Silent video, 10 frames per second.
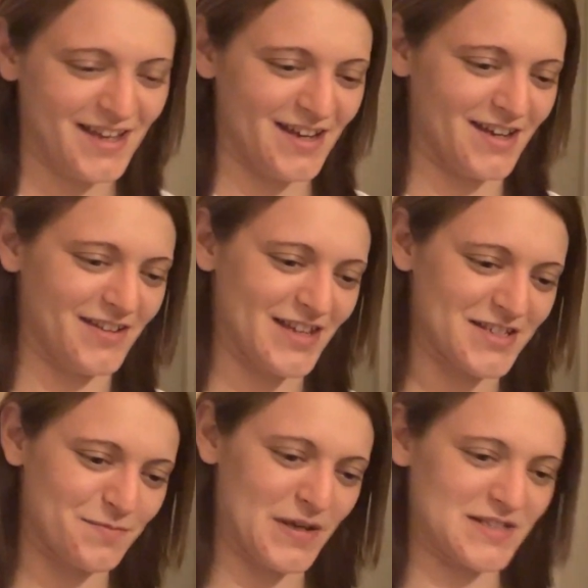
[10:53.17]
uh,
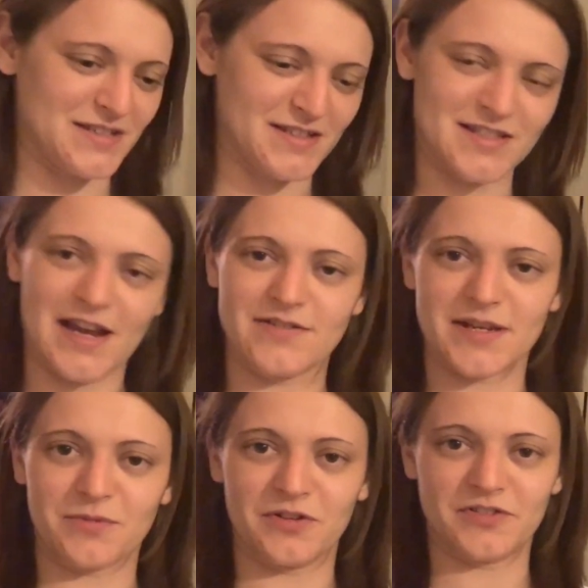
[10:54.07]
that's basically the series
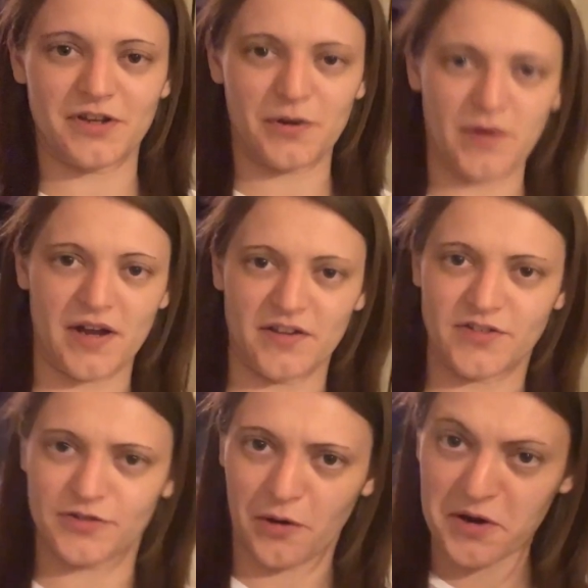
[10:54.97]
I'm going to do uh,
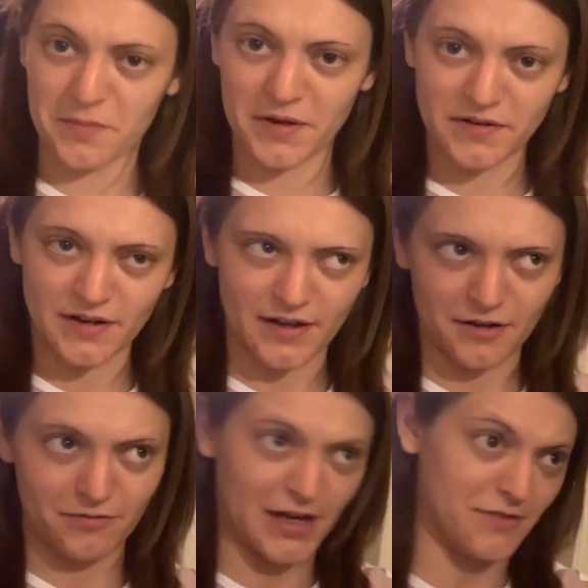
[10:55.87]
to document
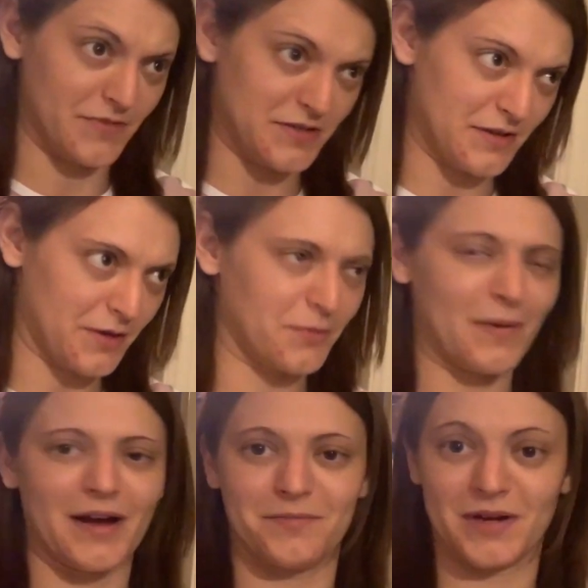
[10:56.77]
uh, via video
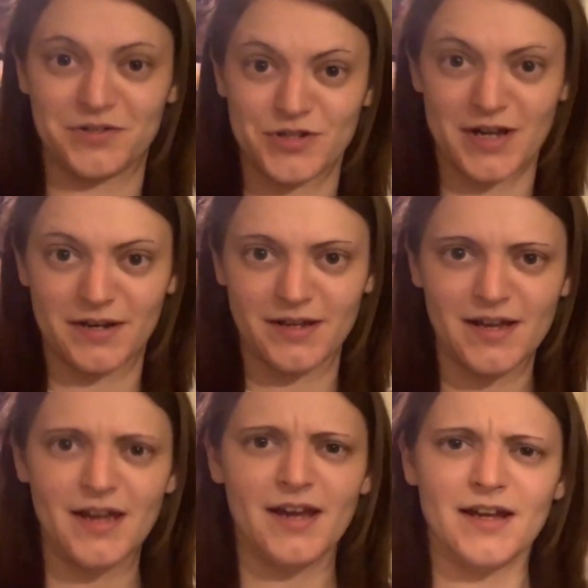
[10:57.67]
my, my journey
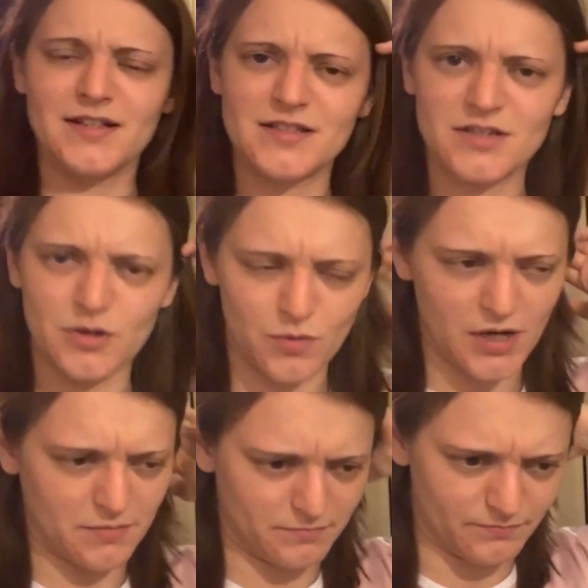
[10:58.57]
into
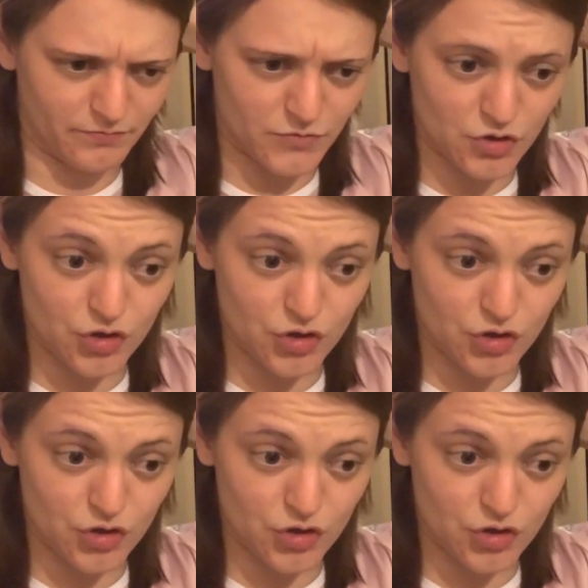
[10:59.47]
um, just